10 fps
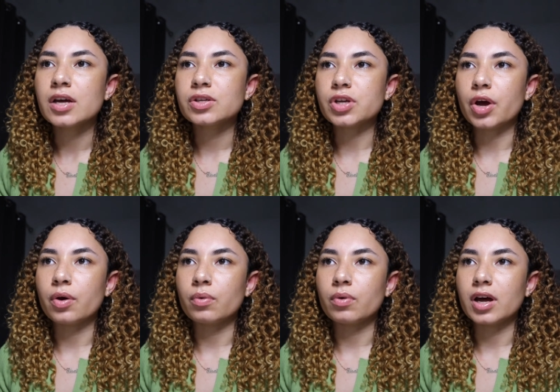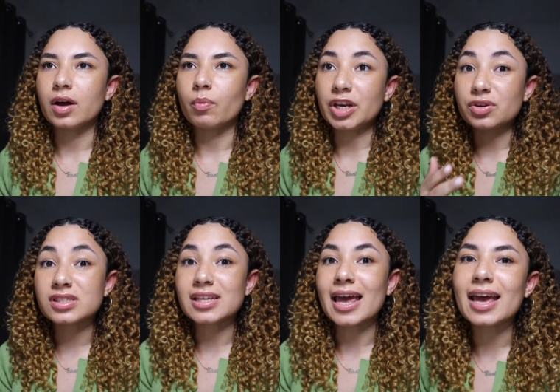So when you're
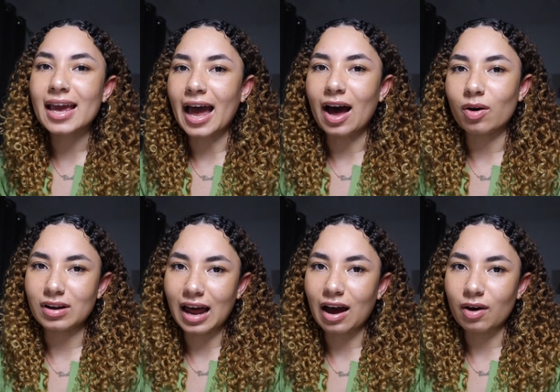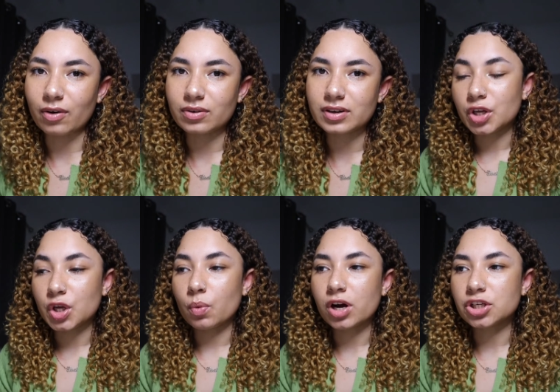saying it out loud,
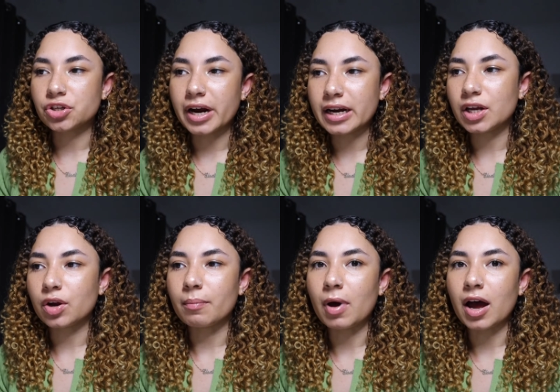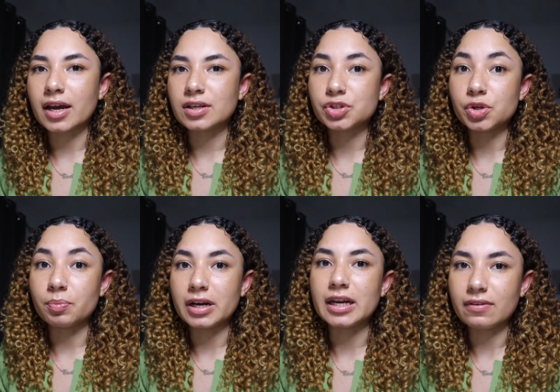you are training your mind to
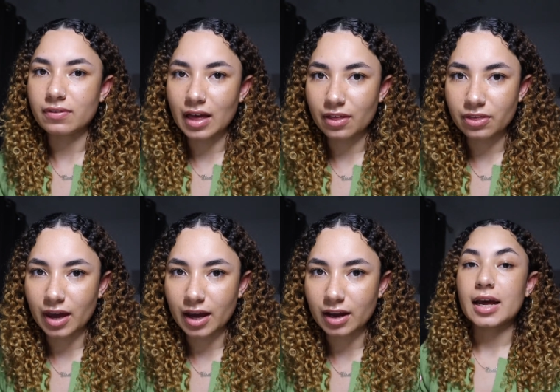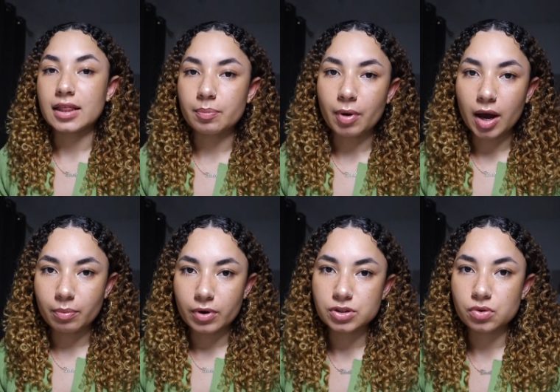believe that thing. In the
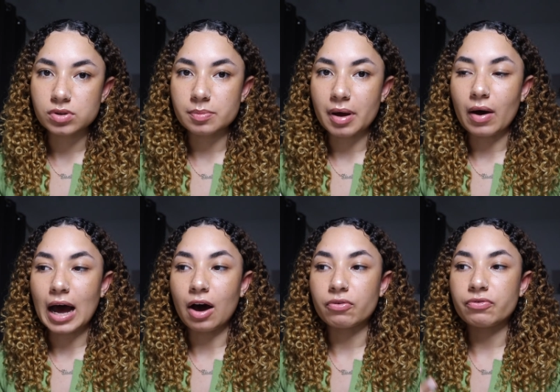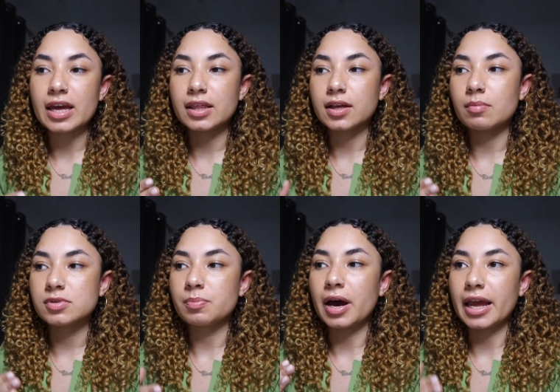Bible, it talks about how faith
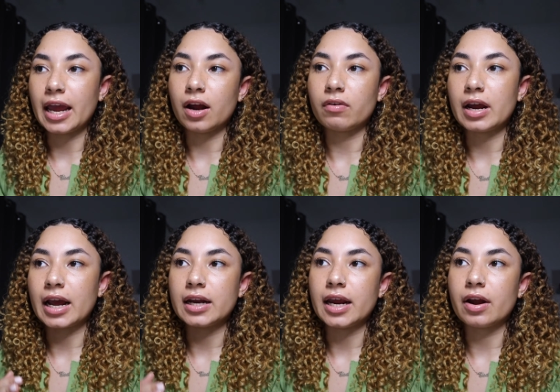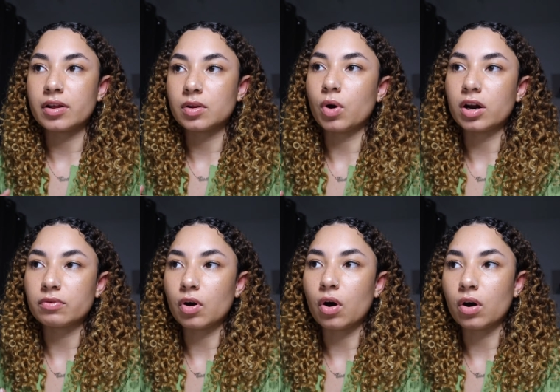comes by hearing and hearing the word
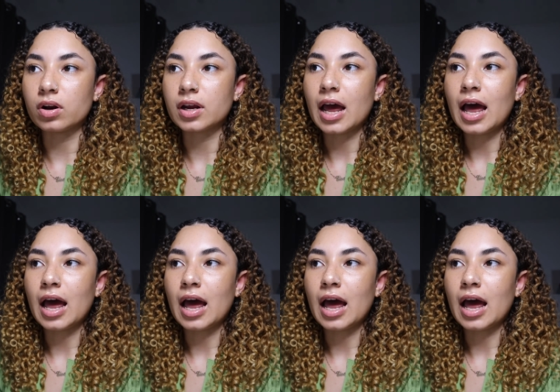of God.